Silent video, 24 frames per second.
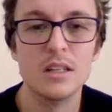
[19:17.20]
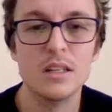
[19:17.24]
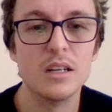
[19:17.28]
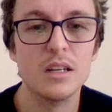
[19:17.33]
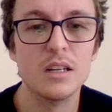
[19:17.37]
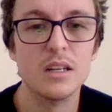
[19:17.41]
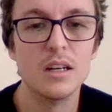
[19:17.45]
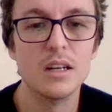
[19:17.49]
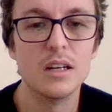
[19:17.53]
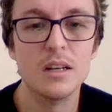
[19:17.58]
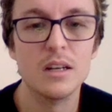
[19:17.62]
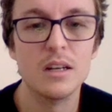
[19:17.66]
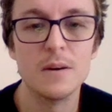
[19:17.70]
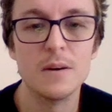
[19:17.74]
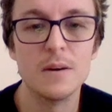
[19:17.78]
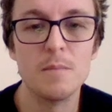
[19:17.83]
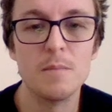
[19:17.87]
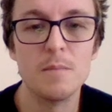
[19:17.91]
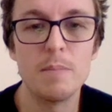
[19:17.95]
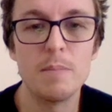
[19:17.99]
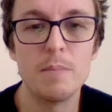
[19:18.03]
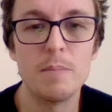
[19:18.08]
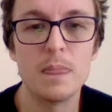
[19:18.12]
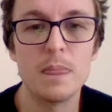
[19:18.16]
and
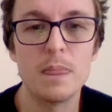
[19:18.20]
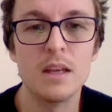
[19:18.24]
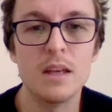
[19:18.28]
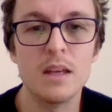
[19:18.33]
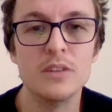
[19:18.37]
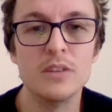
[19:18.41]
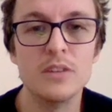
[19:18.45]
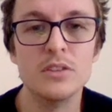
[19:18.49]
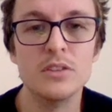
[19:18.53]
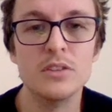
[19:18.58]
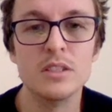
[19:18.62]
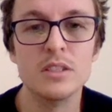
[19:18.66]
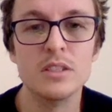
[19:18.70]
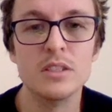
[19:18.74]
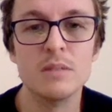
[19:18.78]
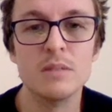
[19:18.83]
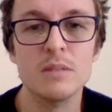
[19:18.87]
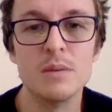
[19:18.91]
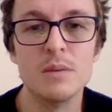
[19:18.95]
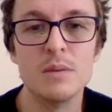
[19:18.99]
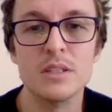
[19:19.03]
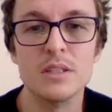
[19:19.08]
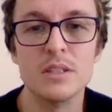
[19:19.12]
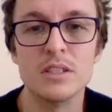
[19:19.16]
using maybe
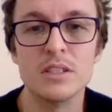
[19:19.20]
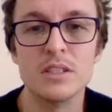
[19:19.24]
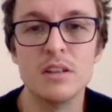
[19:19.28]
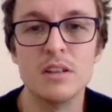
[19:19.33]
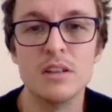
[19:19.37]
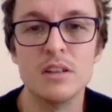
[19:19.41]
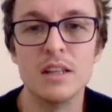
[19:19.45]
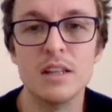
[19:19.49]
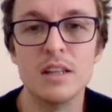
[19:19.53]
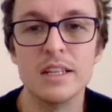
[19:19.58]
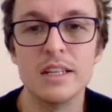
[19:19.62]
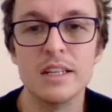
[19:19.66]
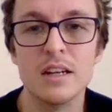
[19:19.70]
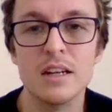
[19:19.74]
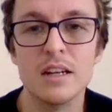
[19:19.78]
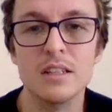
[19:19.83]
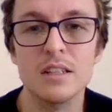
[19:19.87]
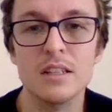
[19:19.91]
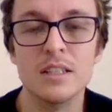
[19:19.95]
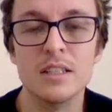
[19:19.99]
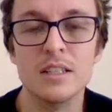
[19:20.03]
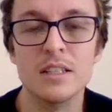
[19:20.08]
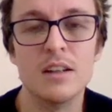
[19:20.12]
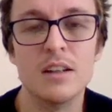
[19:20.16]
a slightly colored
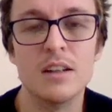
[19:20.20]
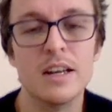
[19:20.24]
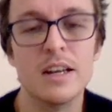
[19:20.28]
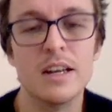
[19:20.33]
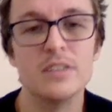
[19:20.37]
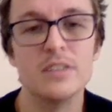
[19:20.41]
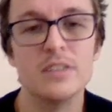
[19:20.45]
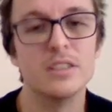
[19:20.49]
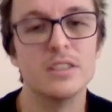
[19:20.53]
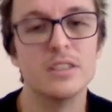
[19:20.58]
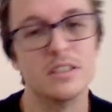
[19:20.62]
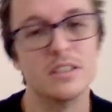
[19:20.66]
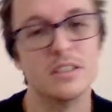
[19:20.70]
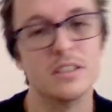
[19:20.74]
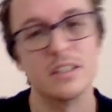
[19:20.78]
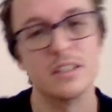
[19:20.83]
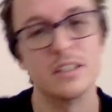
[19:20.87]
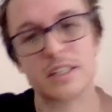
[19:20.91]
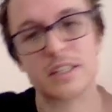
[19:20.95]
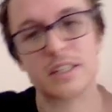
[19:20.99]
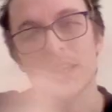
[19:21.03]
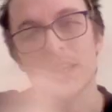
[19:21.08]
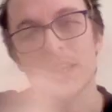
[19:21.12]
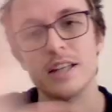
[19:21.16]
light just to
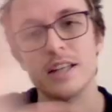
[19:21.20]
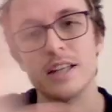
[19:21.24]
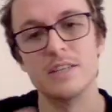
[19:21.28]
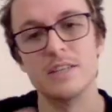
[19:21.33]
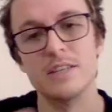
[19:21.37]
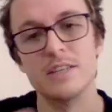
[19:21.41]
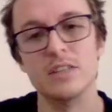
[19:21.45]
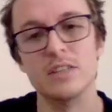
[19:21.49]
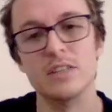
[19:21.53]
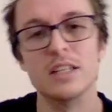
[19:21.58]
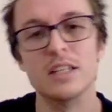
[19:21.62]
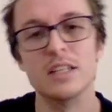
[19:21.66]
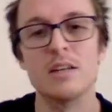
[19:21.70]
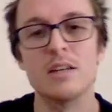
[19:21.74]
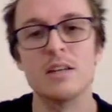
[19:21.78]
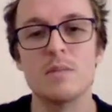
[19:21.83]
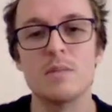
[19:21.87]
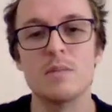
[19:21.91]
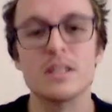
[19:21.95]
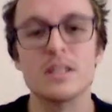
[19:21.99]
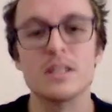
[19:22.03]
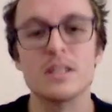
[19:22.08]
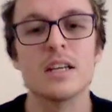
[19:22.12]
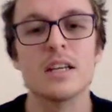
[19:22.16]
connect everything up
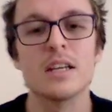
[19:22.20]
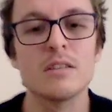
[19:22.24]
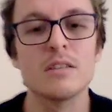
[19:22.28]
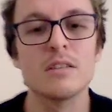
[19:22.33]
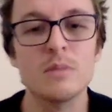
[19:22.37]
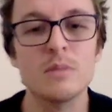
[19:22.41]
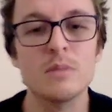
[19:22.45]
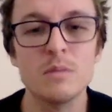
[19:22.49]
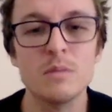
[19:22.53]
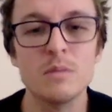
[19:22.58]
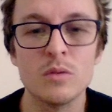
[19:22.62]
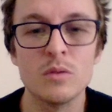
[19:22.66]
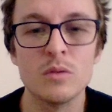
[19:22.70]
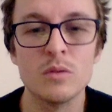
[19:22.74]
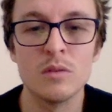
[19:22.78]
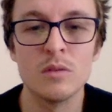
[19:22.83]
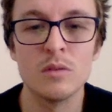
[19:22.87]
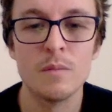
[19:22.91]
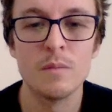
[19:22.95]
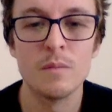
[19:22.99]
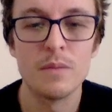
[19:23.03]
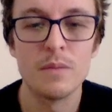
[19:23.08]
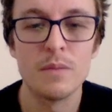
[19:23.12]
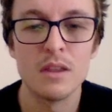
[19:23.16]
together a bit more.
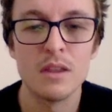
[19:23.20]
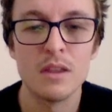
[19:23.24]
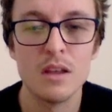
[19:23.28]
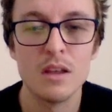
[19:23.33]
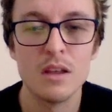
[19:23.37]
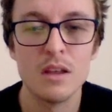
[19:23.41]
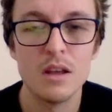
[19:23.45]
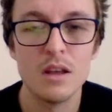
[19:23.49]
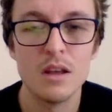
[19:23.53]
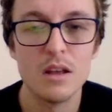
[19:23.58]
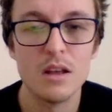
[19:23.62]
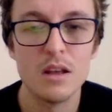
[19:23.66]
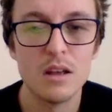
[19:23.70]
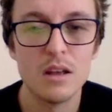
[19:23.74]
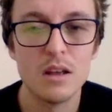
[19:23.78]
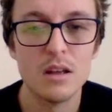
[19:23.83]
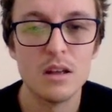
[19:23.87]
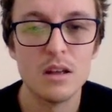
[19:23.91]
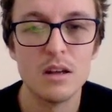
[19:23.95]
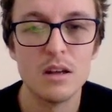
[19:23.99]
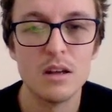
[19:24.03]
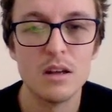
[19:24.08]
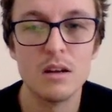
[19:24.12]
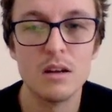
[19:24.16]

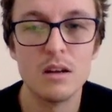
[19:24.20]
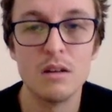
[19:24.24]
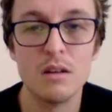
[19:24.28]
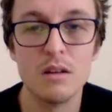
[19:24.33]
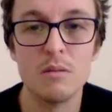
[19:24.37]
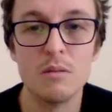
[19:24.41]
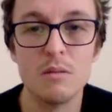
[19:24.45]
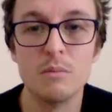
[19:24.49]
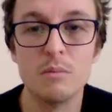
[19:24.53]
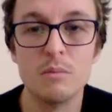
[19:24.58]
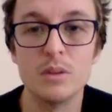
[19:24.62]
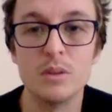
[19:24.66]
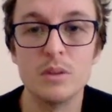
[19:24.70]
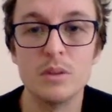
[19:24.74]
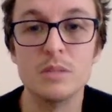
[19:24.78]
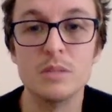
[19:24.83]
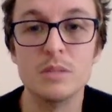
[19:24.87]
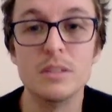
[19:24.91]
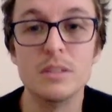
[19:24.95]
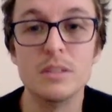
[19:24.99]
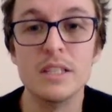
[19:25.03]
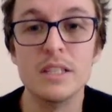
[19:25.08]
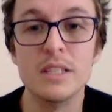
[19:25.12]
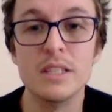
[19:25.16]
Possibly
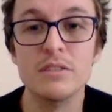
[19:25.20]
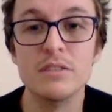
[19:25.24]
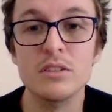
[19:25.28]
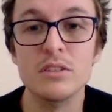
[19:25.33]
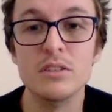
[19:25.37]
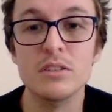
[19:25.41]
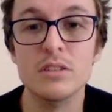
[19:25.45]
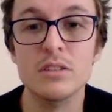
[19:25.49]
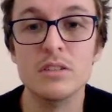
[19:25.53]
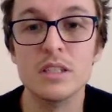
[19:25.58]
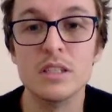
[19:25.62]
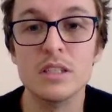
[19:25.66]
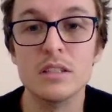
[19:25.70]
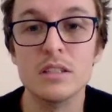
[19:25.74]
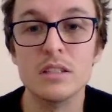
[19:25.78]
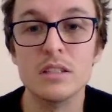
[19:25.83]
even using